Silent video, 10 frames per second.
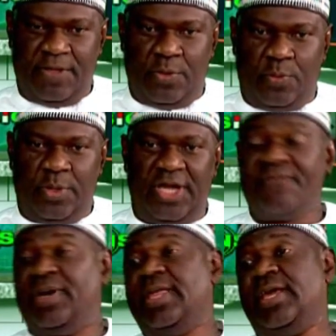we
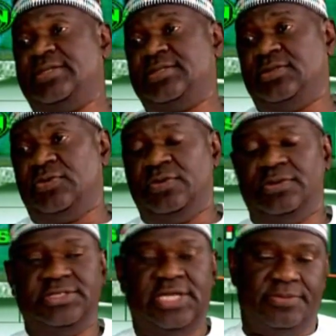have barriers,
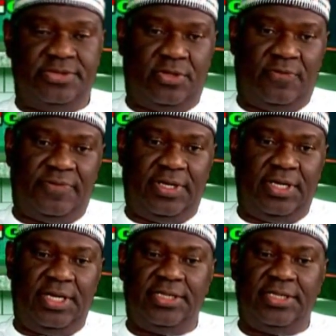in terms of